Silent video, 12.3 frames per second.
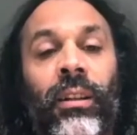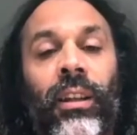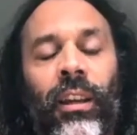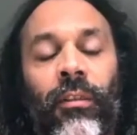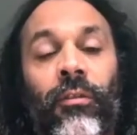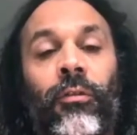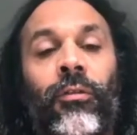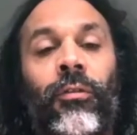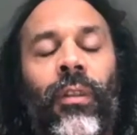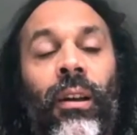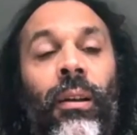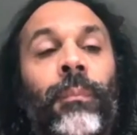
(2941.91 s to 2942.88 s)
if,
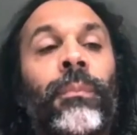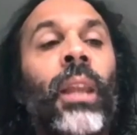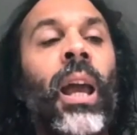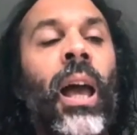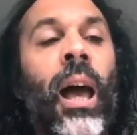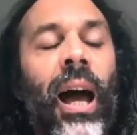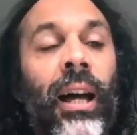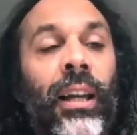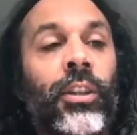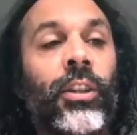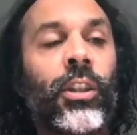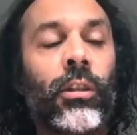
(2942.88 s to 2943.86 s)

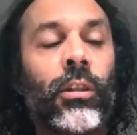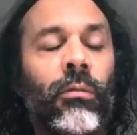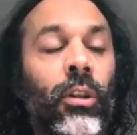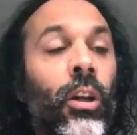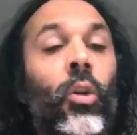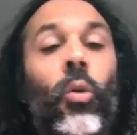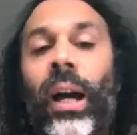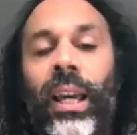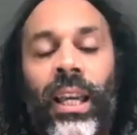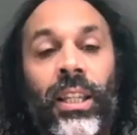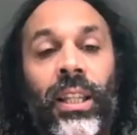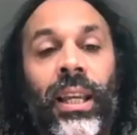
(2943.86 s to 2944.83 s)
as can quite
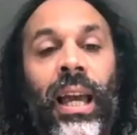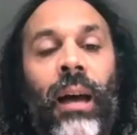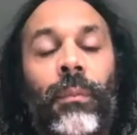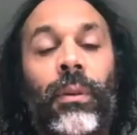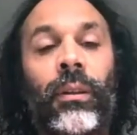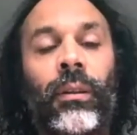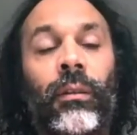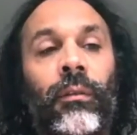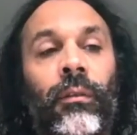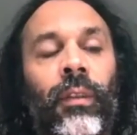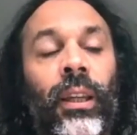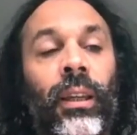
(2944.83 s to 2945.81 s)
easily happen,
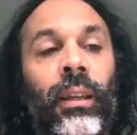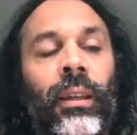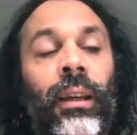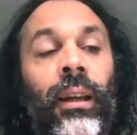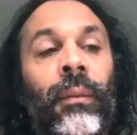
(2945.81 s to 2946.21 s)
the